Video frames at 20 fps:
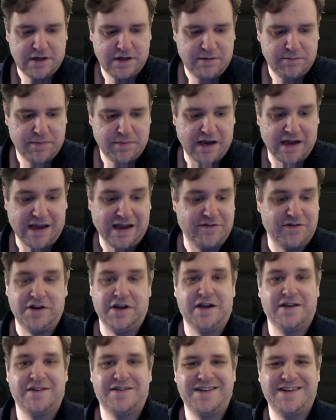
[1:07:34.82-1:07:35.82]
But I haven't
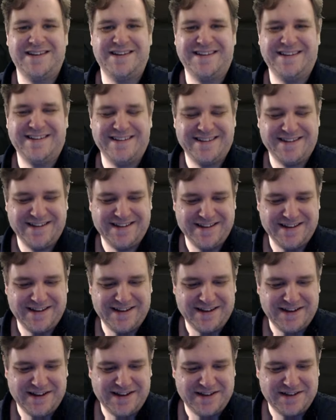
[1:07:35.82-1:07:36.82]
yet.
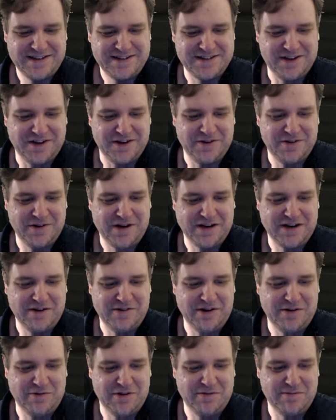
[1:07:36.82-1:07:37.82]
So I
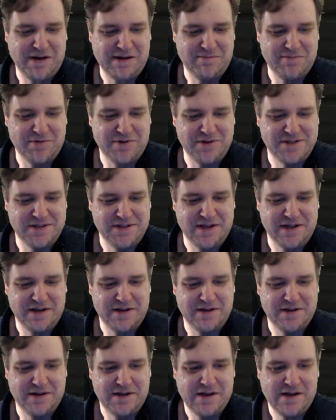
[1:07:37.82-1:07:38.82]
don't know what the main points of that
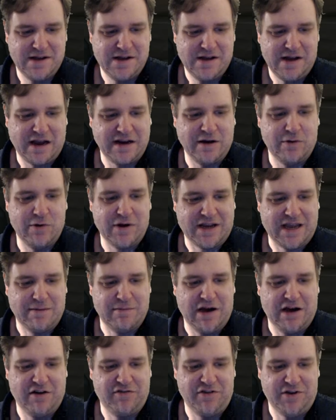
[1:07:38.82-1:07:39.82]
are. I know it
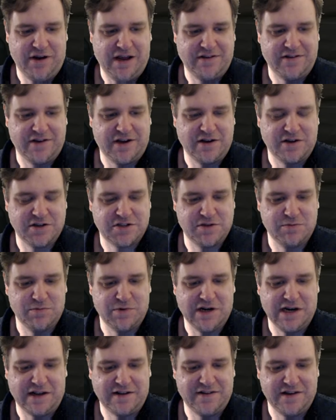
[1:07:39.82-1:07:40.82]
came out a few days ago because
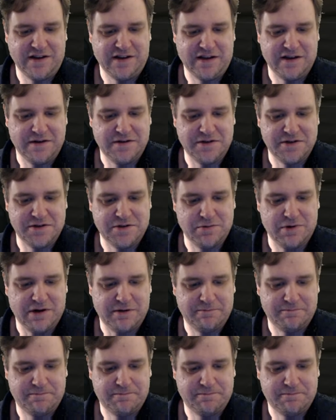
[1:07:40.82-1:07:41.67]
someone linked it in Guild as well.